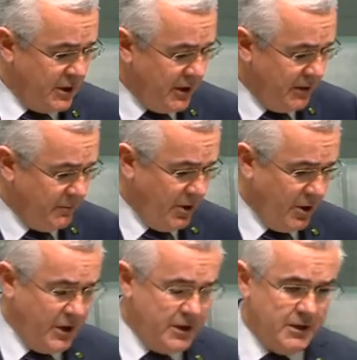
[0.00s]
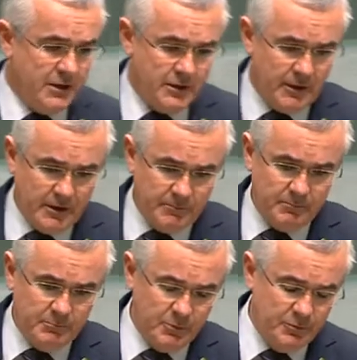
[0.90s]
I
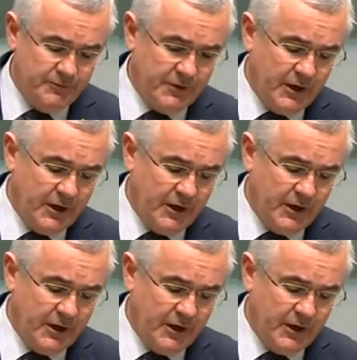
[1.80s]
moved